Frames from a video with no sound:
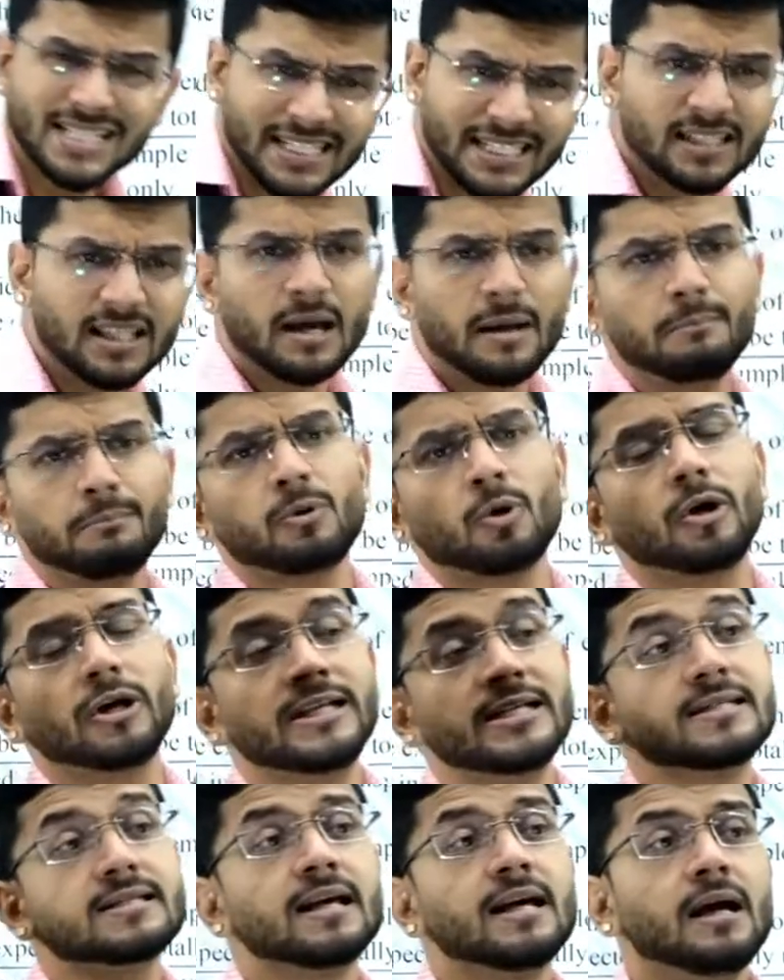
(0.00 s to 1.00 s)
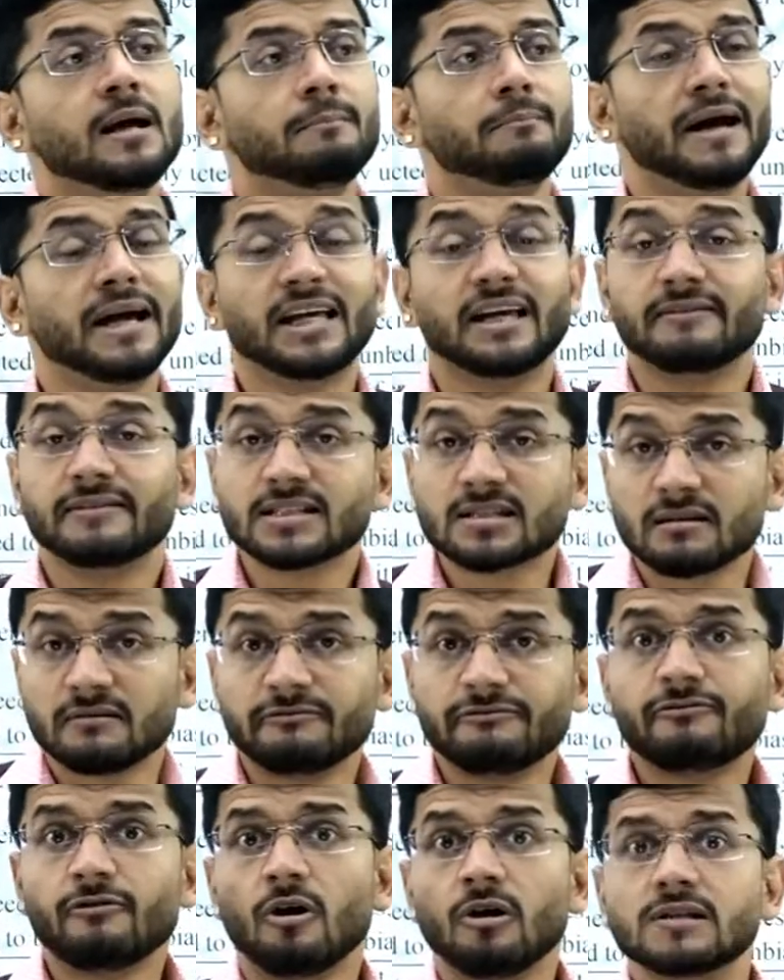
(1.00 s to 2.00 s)
mislead the employees by
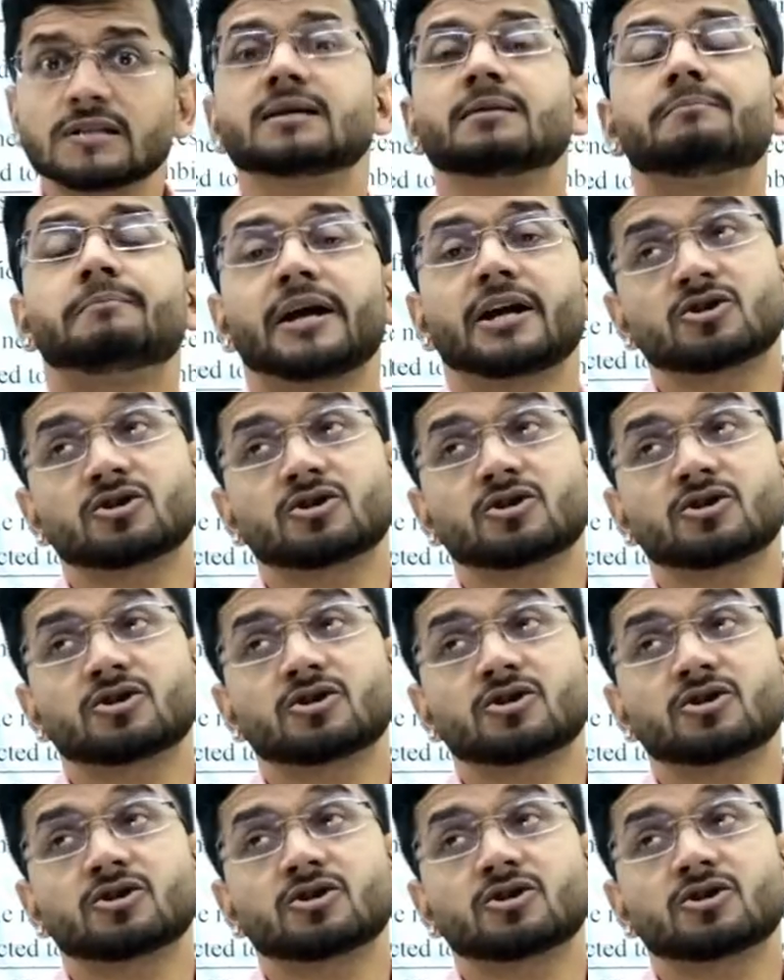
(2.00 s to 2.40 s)
giving some false